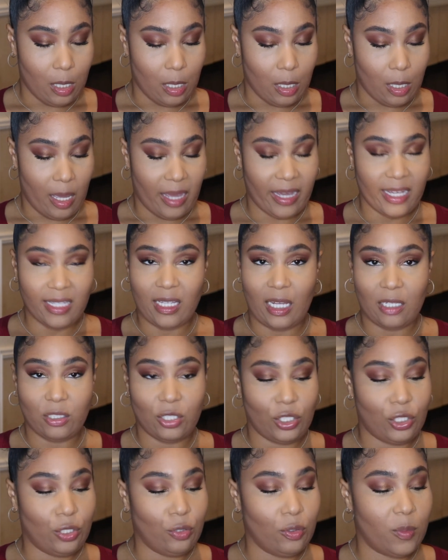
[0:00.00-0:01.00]
I guess I'll
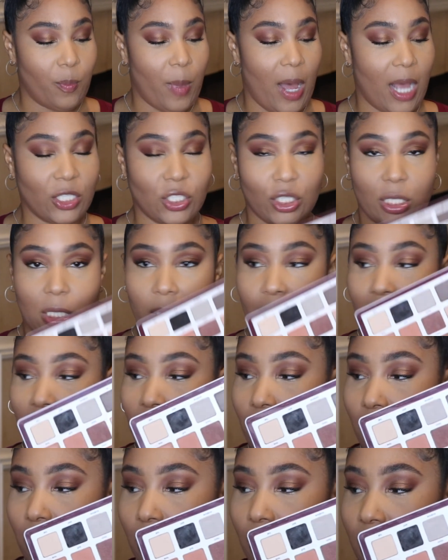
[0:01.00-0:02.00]
just use Pasha
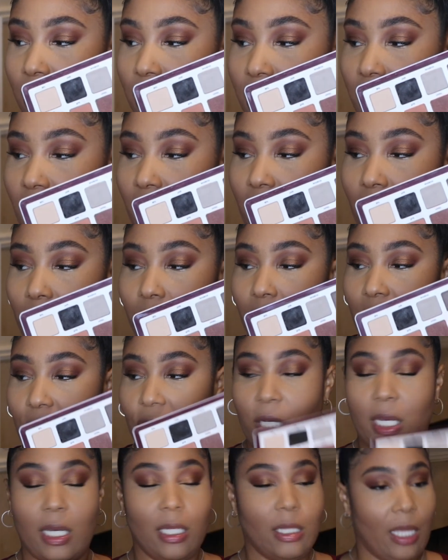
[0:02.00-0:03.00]
again, the same
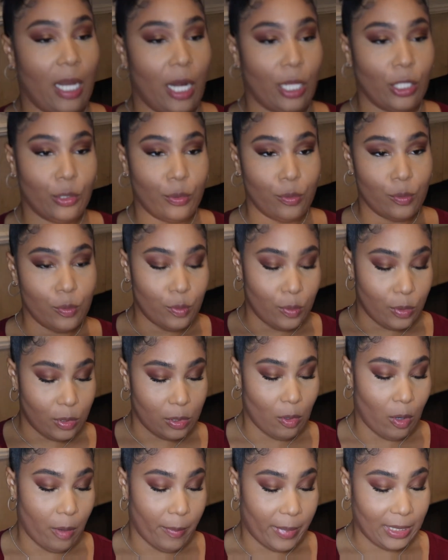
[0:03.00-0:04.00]
shade that I
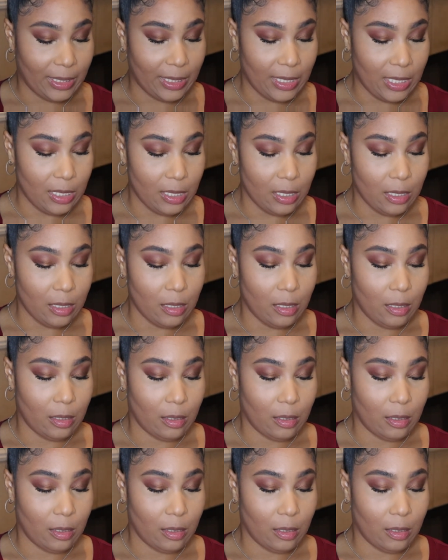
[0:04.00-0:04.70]
used on my lid.